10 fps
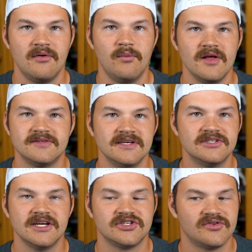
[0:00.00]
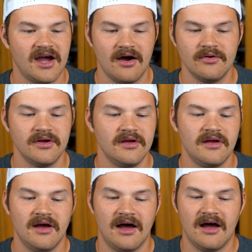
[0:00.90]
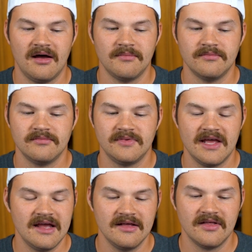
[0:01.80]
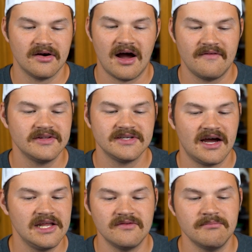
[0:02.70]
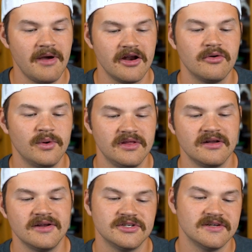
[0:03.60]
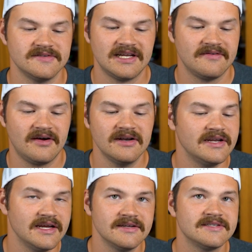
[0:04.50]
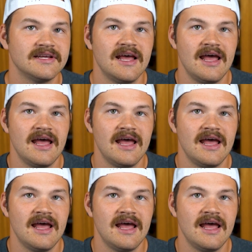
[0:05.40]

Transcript: With CJ Stroud, their offense got even better with the addition of Stephon Diggs.